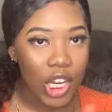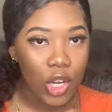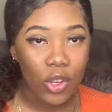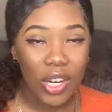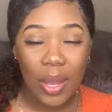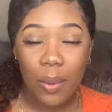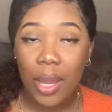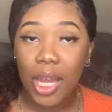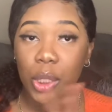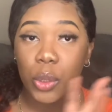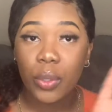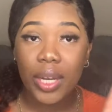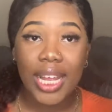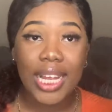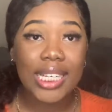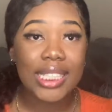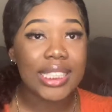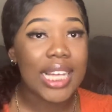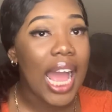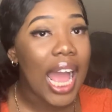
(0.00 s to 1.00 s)
You know, they want to do
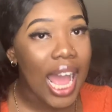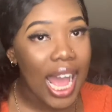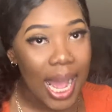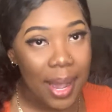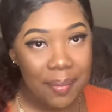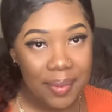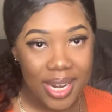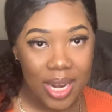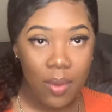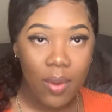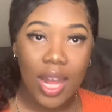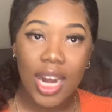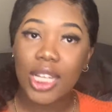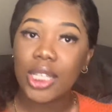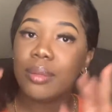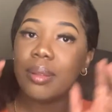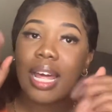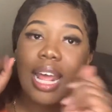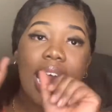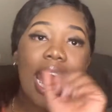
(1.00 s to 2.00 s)
their job and they want
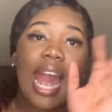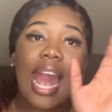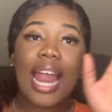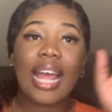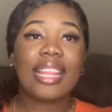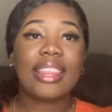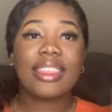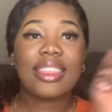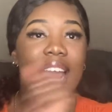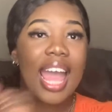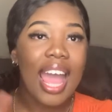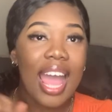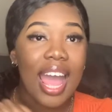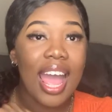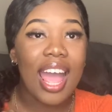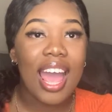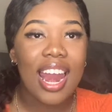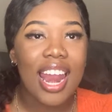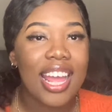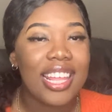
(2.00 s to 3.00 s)
to da da
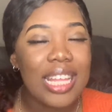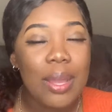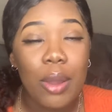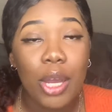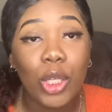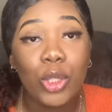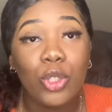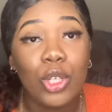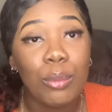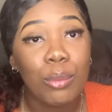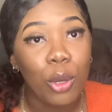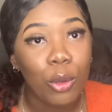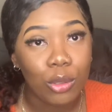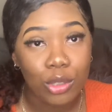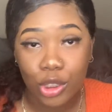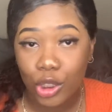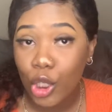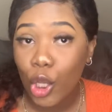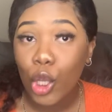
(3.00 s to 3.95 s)
da like they want to do the most.